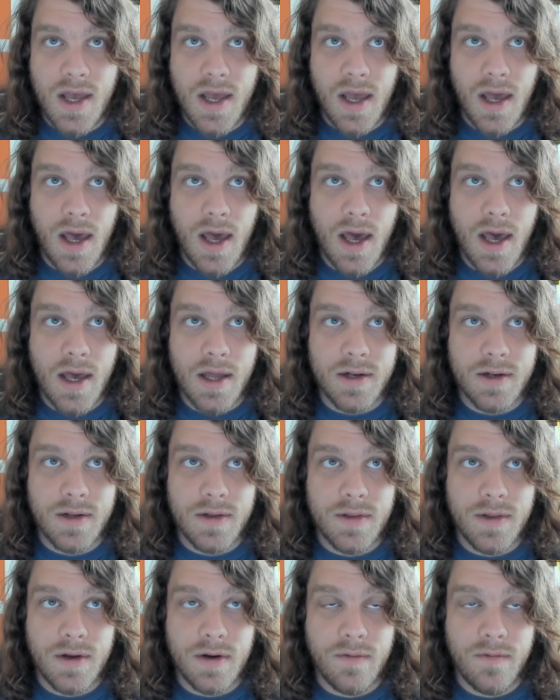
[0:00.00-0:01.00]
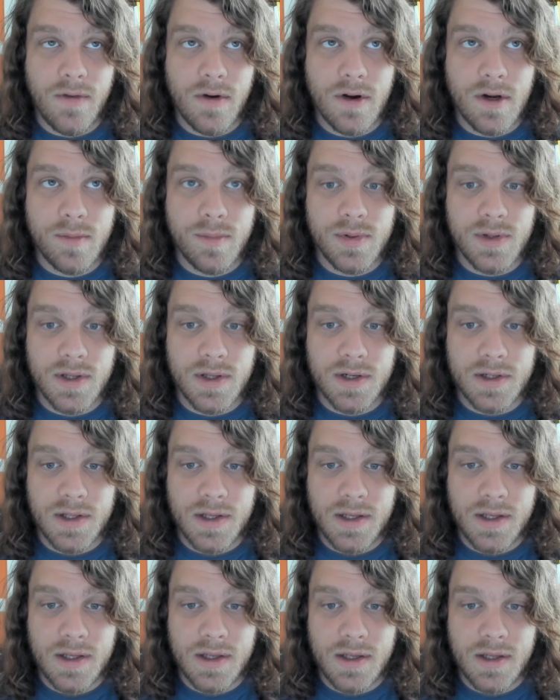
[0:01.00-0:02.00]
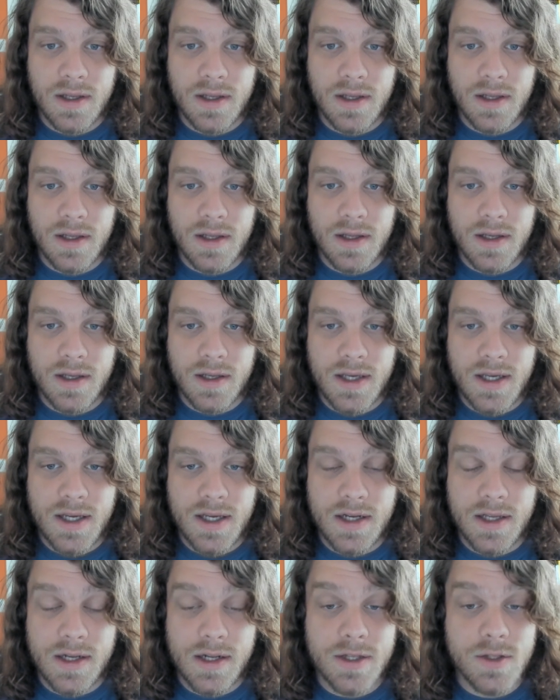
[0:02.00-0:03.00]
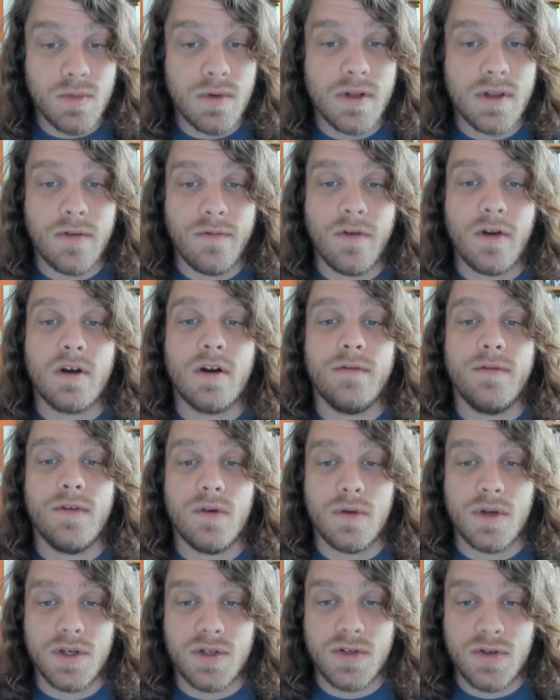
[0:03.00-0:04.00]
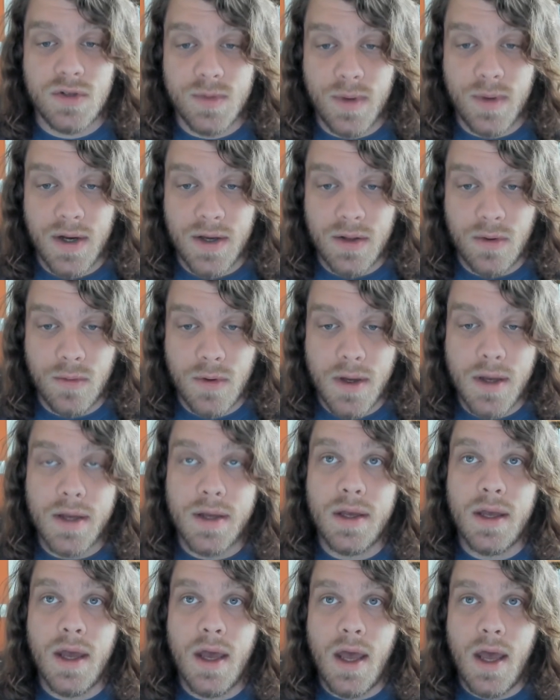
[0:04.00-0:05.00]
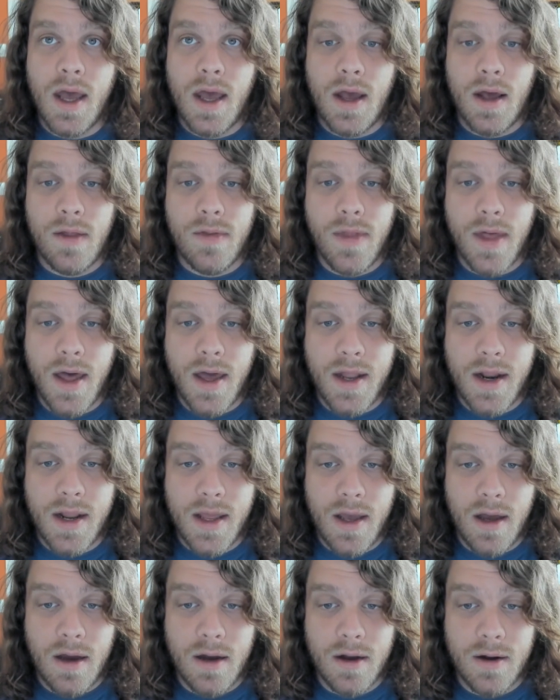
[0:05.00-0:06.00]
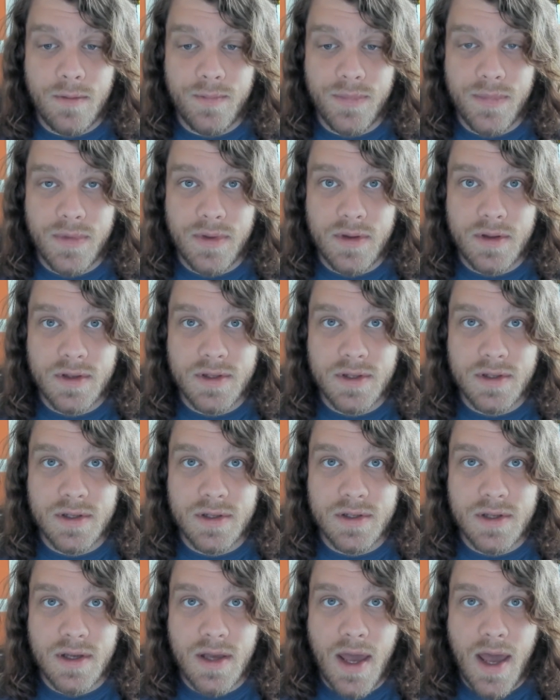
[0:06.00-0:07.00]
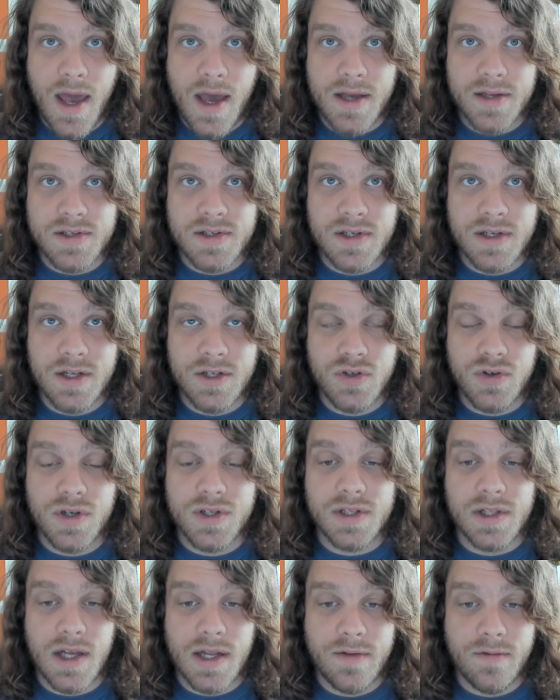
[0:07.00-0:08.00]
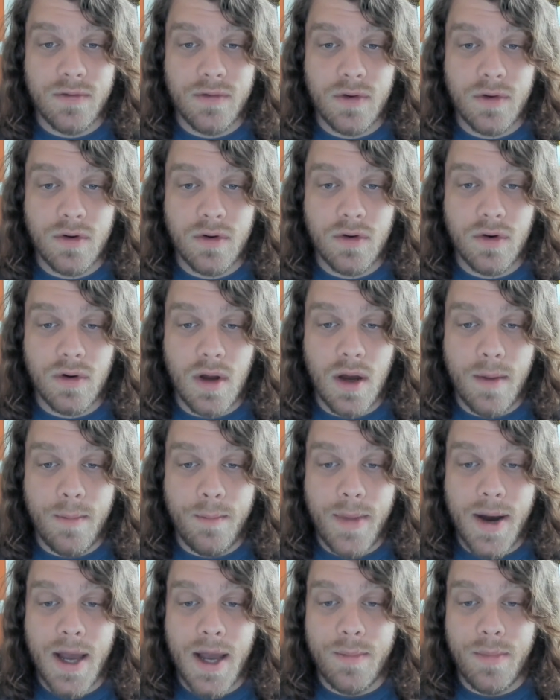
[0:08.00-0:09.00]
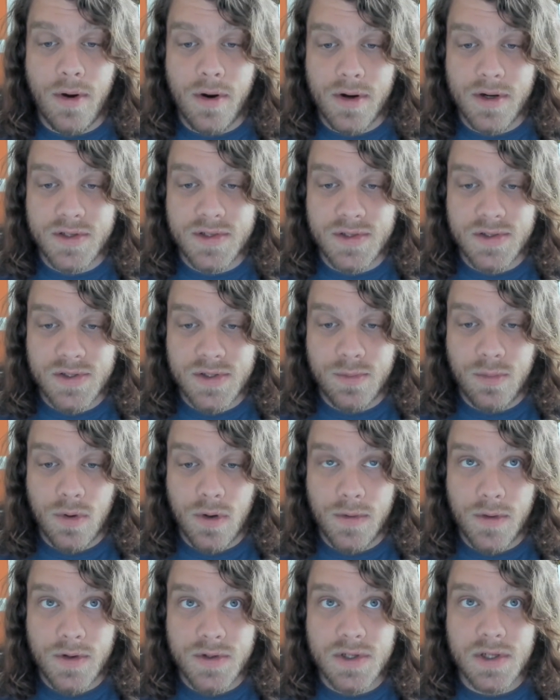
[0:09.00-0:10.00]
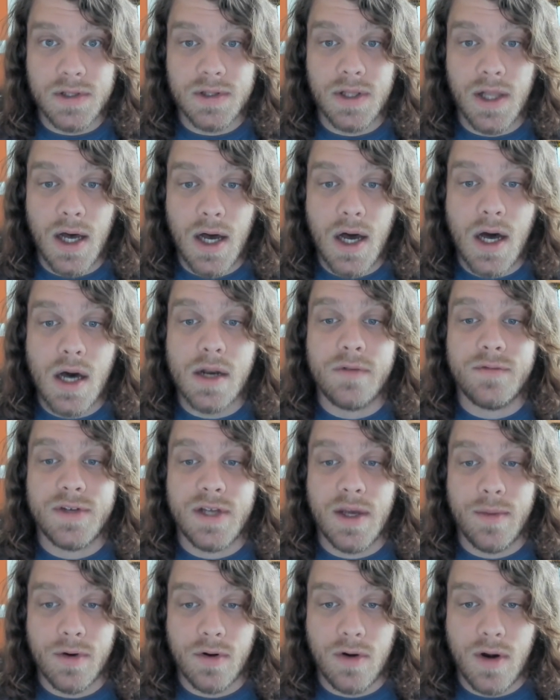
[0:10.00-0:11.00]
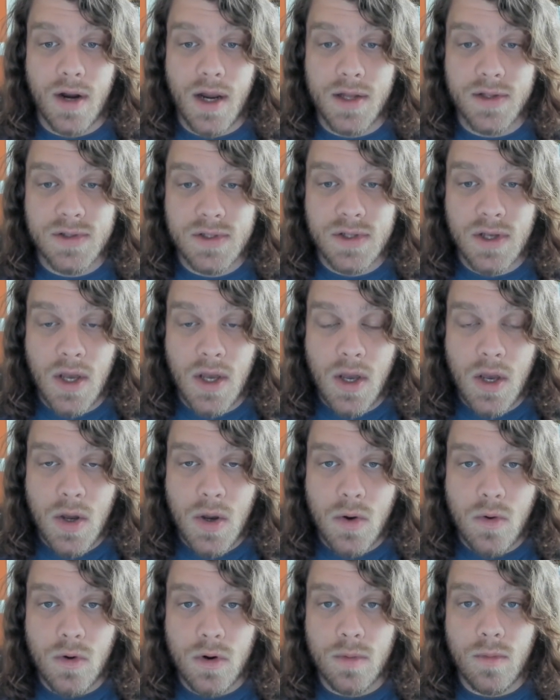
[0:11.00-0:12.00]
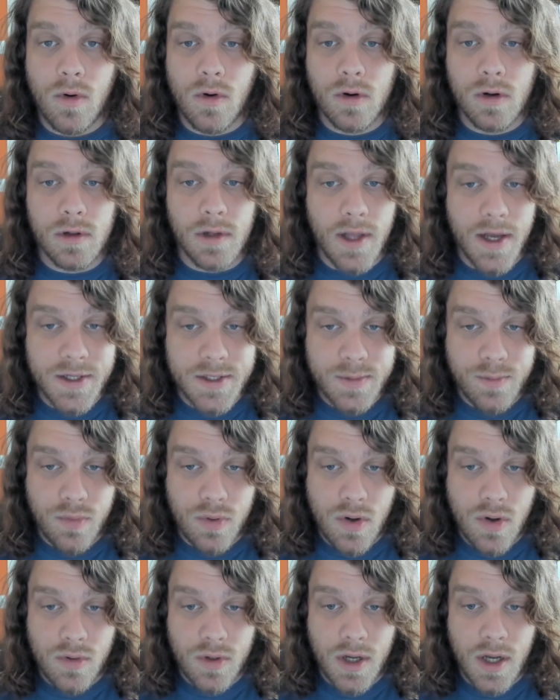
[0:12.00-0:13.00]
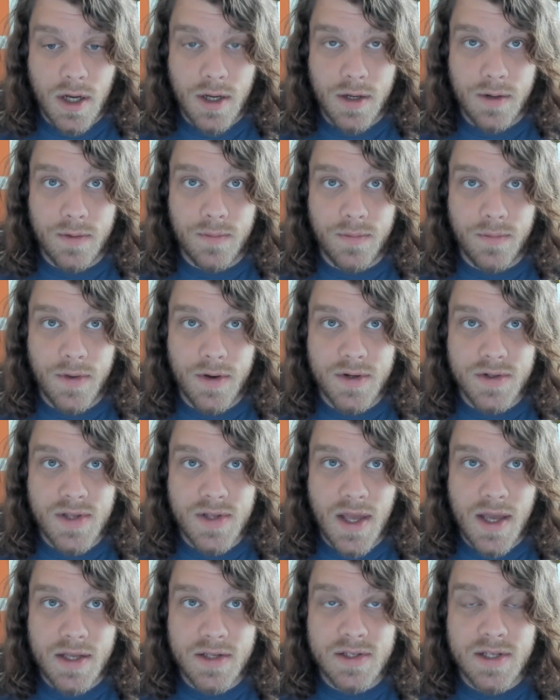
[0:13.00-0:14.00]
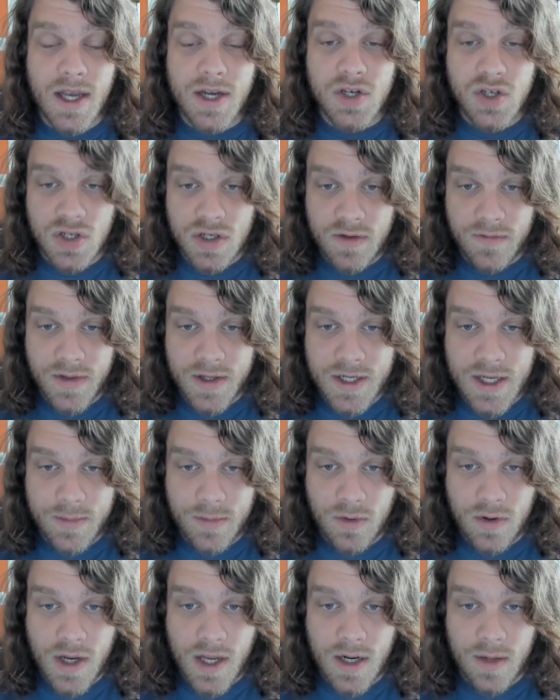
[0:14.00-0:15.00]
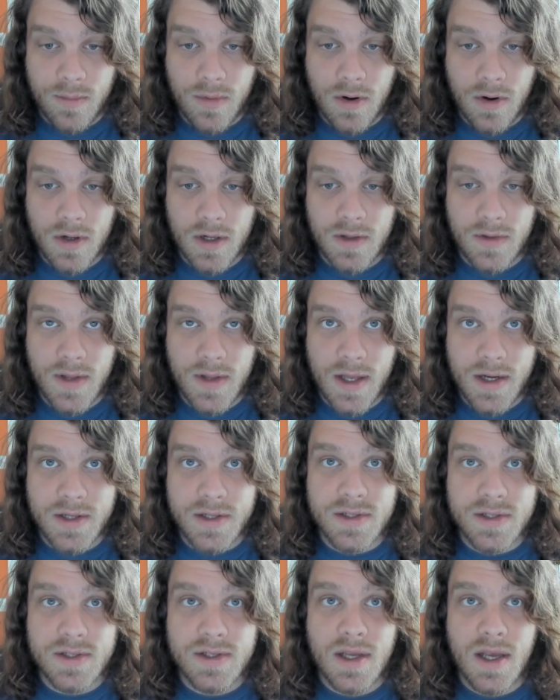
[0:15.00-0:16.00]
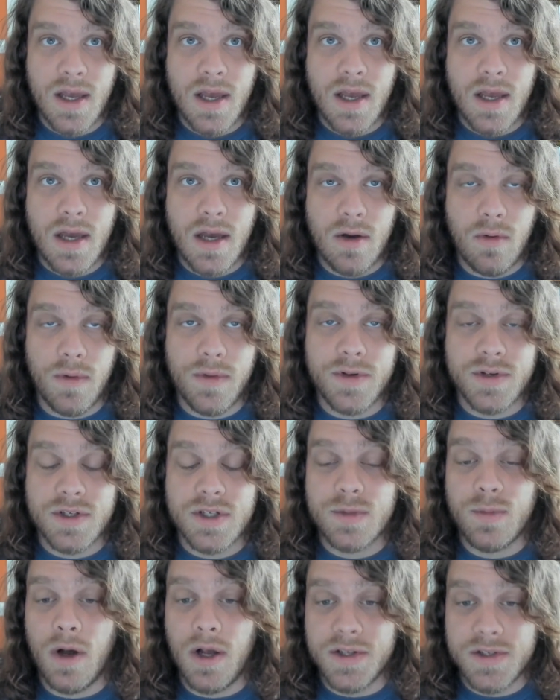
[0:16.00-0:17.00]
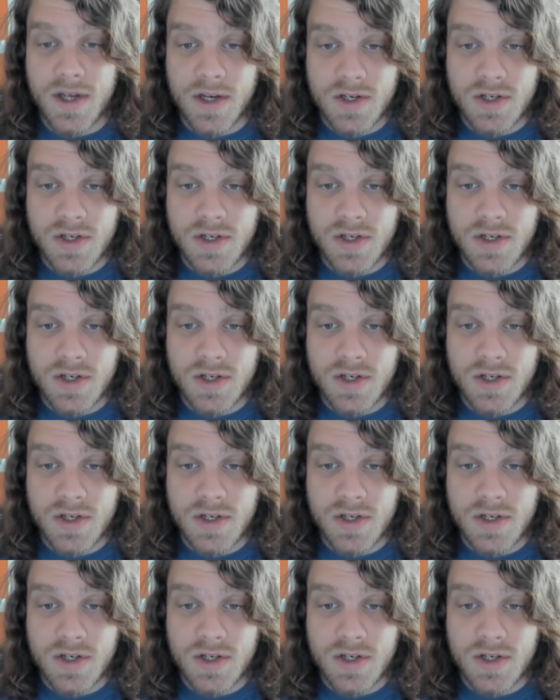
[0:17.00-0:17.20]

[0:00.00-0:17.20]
and they're very politically keyed in. It's one of the very few issues, by the way, that um, has enjoys a lot of um, bipartisan support. There's a lot of Democrats who are more or less pro-gun. There's a section of the Democratic Party that is, well, there's a small section